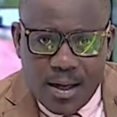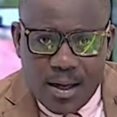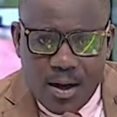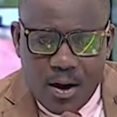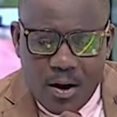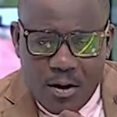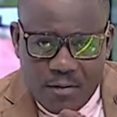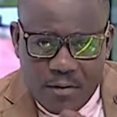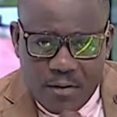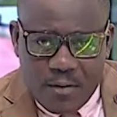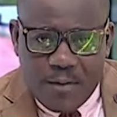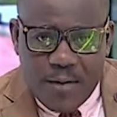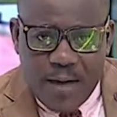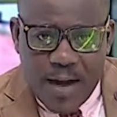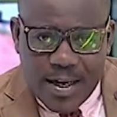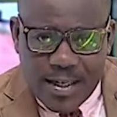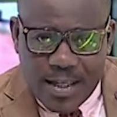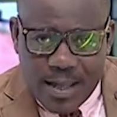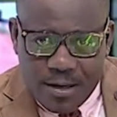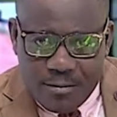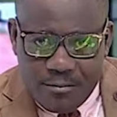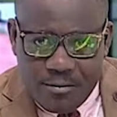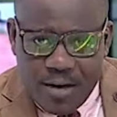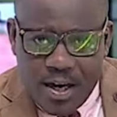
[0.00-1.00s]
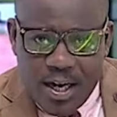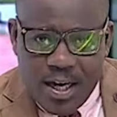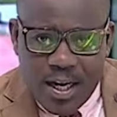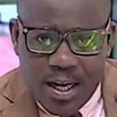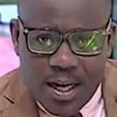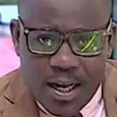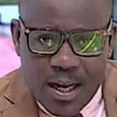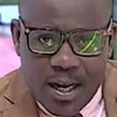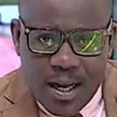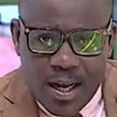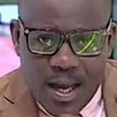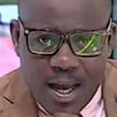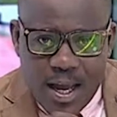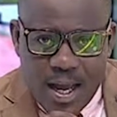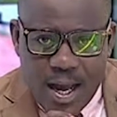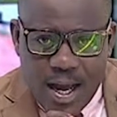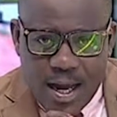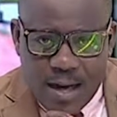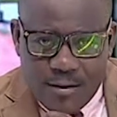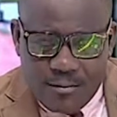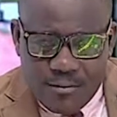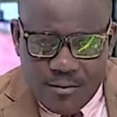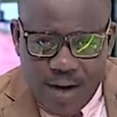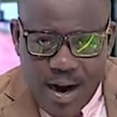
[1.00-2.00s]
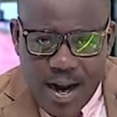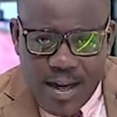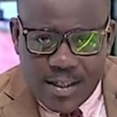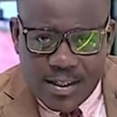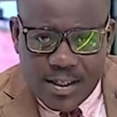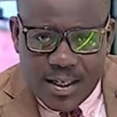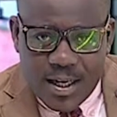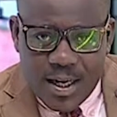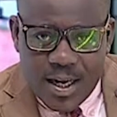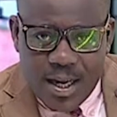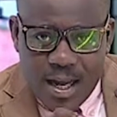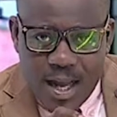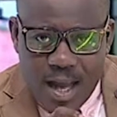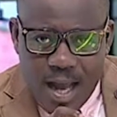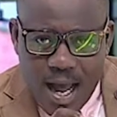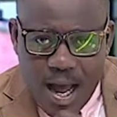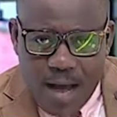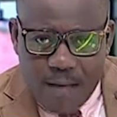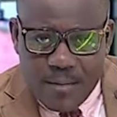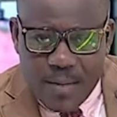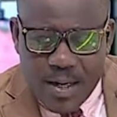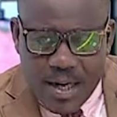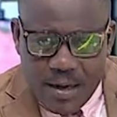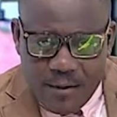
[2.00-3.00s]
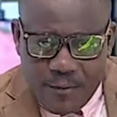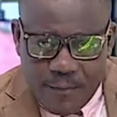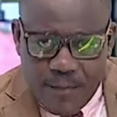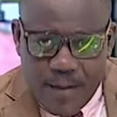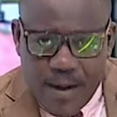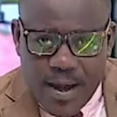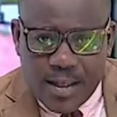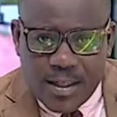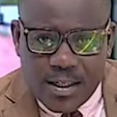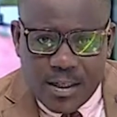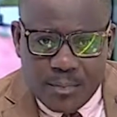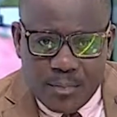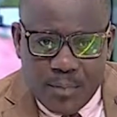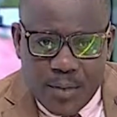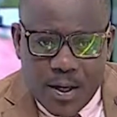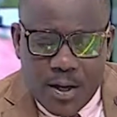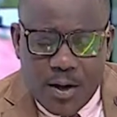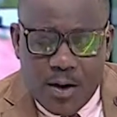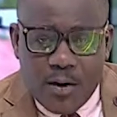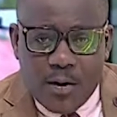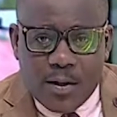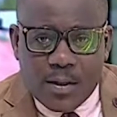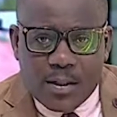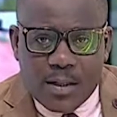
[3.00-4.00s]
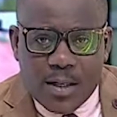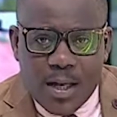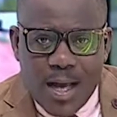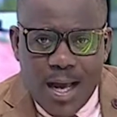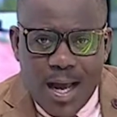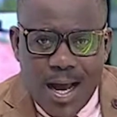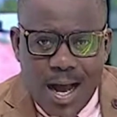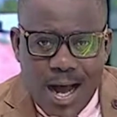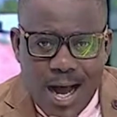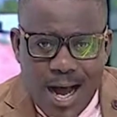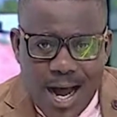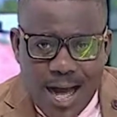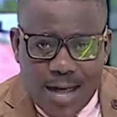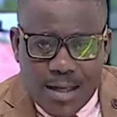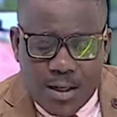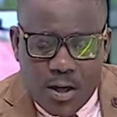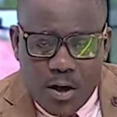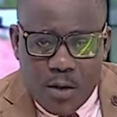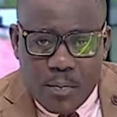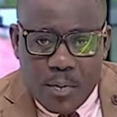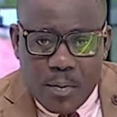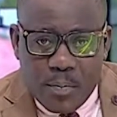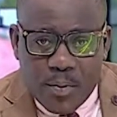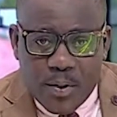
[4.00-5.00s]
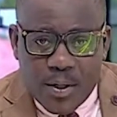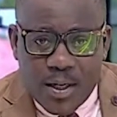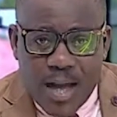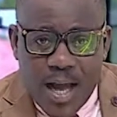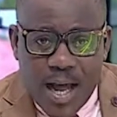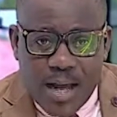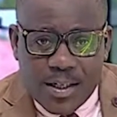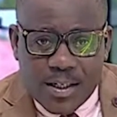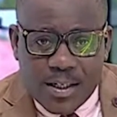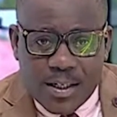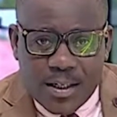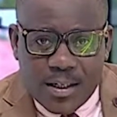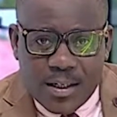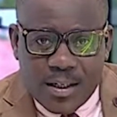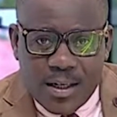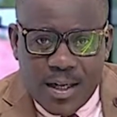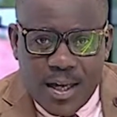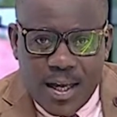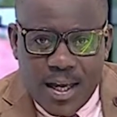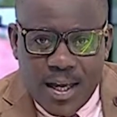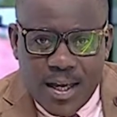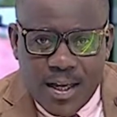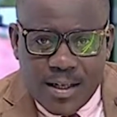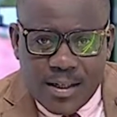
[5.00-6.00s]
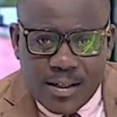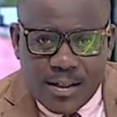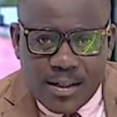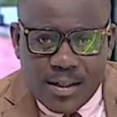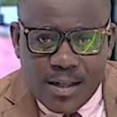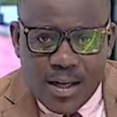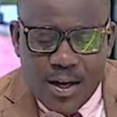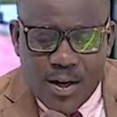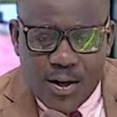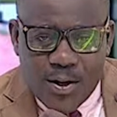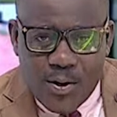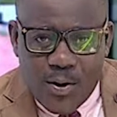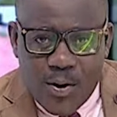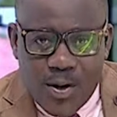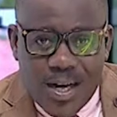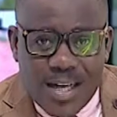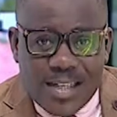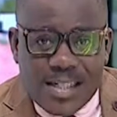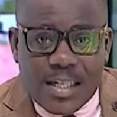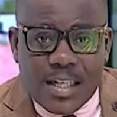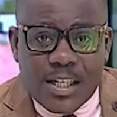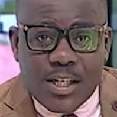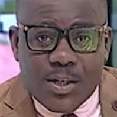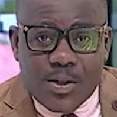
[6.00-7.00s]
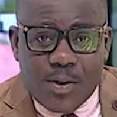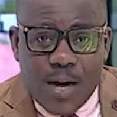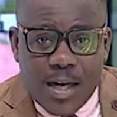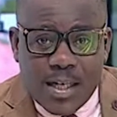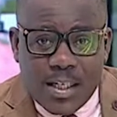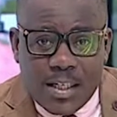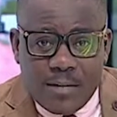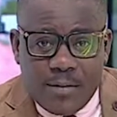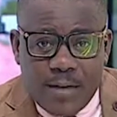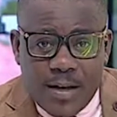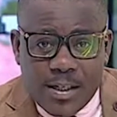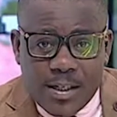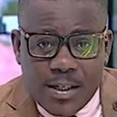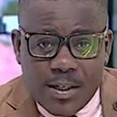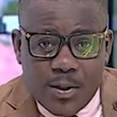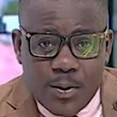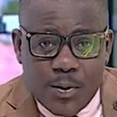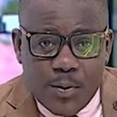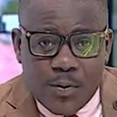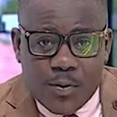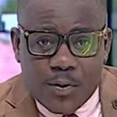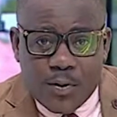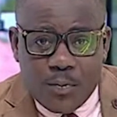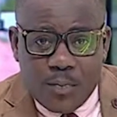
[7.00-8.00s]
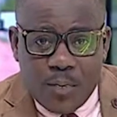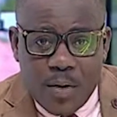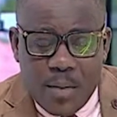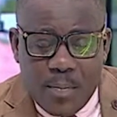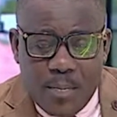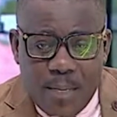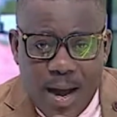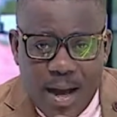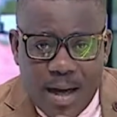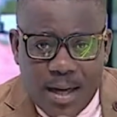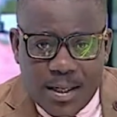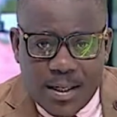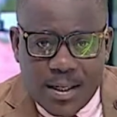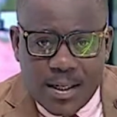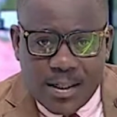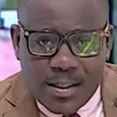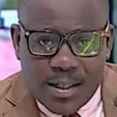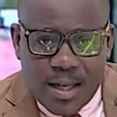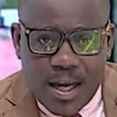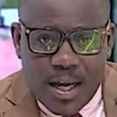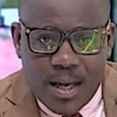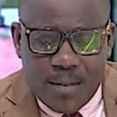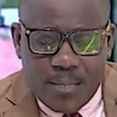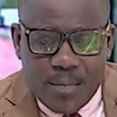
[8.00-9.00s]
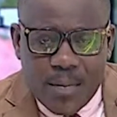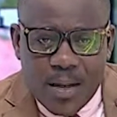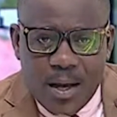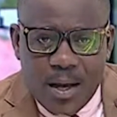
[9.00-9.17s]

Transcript: of the fact that reading and writing have been affected because hard copy production is not as attractive as it used to be back in the day.